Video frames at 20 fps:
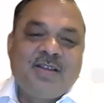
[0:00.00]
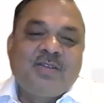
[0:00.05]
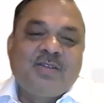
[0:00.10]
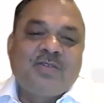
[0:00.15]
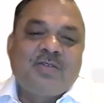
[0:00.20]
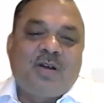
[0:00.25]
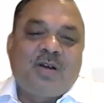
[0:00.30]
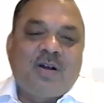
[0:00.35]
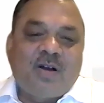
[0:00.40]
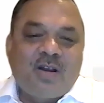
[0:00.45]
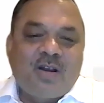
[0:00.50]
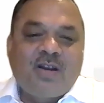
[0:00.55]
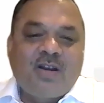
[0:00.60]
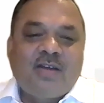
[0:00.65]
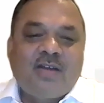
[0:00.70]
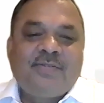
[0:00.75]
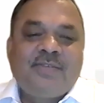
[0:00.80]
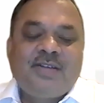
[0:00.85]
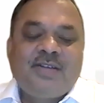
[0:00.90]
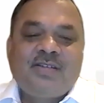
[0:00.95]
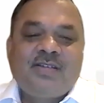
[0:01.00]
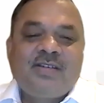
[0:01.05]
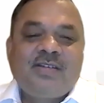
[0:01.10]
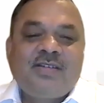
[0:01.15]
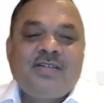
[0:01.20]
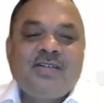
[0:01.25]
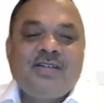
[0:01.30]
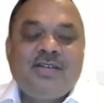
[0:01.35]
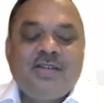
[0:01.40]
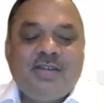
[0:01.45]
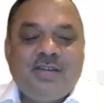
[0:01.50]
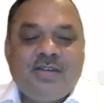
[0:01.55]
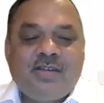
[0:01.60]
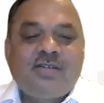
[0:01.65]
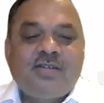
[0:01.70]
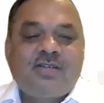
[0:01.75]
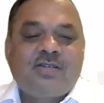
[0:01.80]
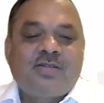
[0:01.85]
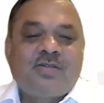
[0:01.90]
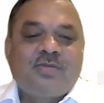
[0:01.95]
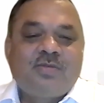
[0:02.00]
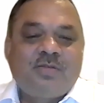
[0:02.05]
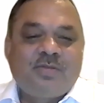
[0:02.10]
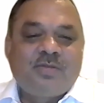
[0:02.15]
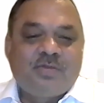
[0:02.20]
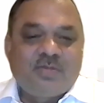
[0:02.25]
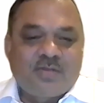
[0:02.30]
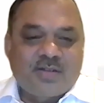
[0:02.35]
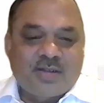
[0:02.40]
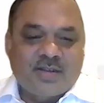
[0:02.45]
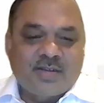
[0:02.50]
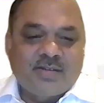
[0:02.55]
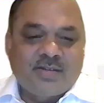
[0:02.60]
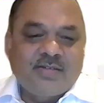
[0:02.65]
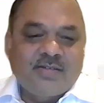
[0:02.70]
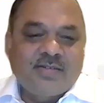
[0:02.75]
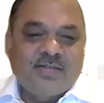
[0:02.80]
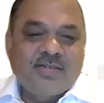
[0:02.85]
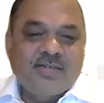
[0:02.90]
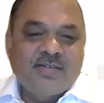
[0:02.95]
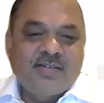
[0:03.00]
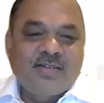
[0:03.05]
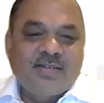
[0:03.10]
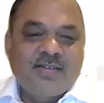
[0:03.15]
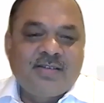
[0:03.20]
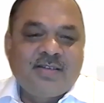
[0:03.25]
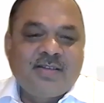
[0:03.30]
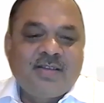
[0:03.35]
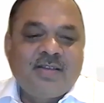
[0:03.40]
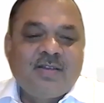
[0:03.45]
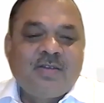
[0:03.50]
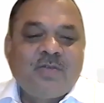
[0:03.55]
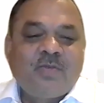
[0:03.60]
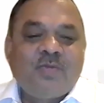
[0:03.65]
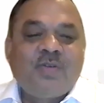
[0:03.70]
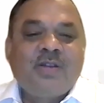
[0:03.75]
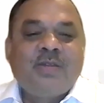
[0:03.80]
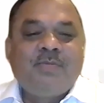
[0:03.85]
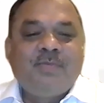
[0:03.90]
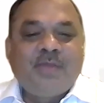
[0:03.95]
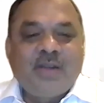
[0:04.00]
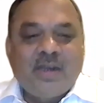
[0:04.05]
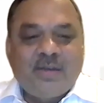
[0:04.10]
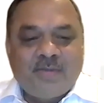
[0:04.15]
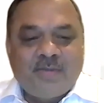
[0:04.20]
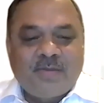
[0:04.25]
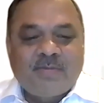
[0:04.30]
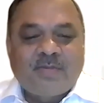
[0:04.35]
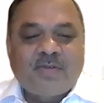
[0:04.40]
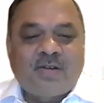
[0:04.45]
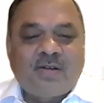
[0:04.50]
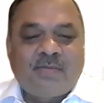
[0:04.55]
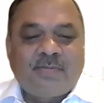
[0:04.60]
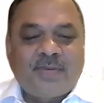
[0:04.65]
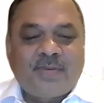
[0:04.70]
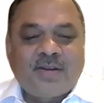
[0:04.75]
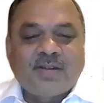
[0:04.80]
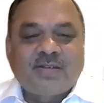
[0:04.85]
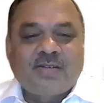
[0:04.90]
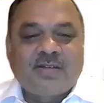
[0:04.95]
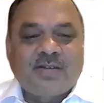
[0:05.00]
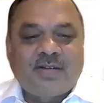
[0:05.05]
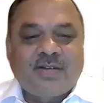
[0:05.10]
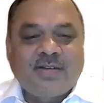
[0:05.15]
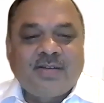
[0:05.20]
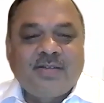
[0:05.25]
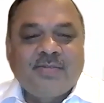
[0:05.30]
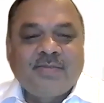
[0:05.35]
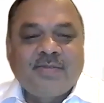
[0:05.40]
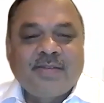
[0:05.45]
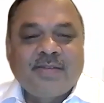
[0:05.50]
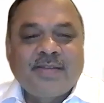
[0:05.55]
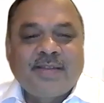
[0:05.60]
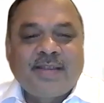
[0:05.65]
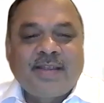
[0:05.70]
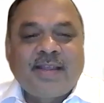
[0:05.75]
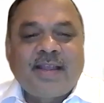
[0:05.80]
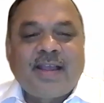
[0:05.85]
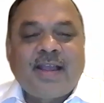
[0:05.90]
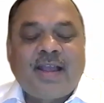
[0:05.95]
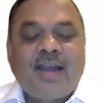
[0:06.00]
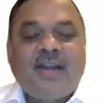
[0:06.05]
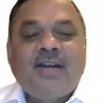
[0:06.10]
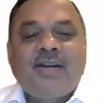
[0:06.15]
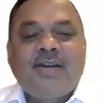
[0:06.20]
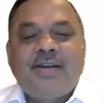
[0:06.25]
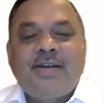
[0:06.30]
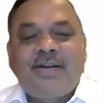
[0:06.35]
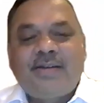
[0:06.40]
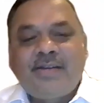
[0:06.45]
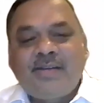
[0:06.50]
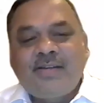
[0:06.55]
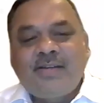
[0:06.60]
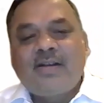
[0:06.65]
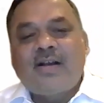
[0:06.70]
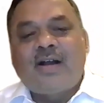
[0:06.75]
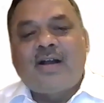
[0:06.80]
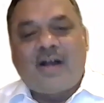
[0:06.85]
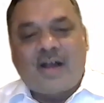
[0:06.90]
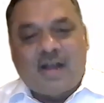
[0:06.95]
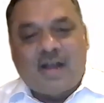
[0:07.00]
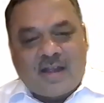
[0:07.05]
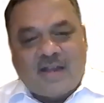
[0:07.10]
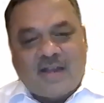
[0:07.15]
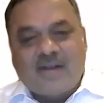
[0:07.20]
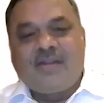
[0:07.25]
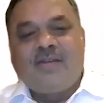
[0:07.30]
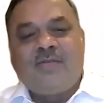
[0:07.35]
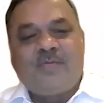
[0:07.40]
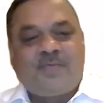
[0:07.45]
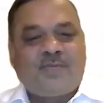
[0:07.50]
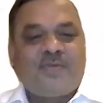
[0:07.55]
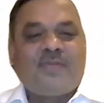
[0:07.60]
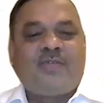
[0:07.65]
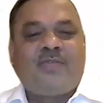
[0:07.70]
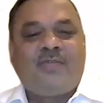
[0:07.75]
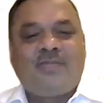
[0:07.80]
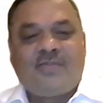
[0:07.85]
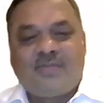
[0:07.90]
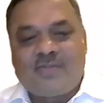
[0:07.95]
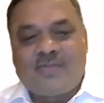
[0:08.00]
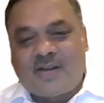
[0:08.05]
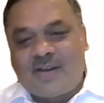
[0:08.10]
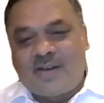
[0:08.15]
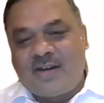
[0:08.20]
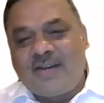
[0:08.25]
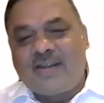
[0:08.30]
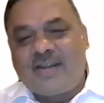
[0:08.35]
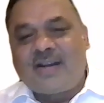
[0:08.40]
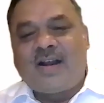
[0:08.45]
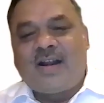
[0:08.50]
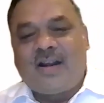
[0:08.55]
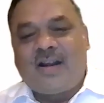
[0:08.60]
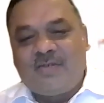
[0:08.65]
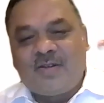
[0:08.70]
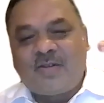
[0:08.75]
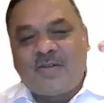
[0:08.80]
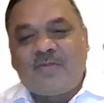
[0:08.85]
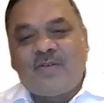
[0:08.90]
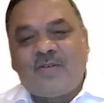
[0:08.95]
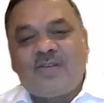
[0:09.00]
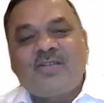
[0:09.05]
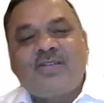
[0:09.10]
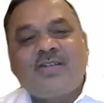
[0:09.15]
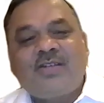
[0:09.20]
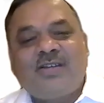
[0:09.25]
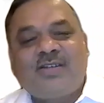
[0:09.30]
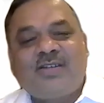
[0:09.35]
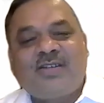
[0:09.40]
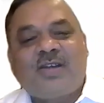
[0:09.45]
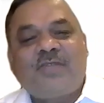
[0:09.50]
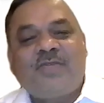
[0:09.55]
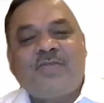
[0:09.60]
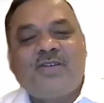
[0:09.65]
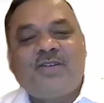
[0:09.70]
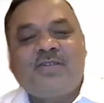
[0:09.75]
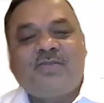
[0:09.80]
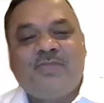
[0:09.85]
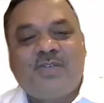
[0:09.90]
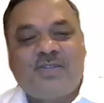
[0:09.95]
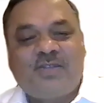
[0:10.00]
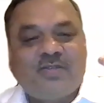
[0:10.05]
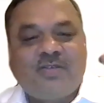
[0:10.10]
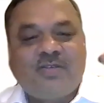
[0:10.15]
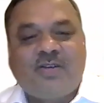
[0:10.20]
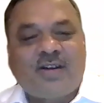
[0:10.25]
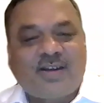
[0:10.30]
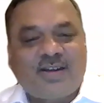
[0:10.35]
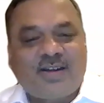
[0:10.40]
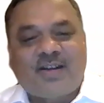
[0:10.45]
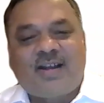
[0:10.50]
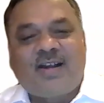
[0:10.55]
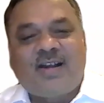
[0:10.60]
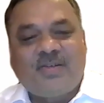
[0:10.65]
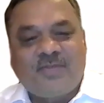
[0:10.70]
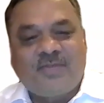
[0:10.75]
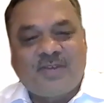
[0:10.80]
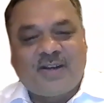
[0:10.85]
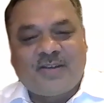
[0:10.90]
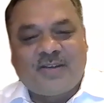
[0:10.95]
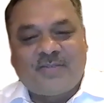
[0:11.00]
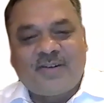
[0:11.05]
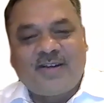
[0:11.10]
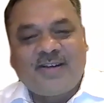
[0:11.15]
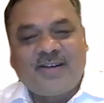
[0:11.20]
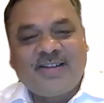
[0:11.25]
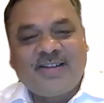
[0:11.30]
So all of this is ease to do things with minimum complexity and getting our input. So earlier hardware was a service which got at hardware level.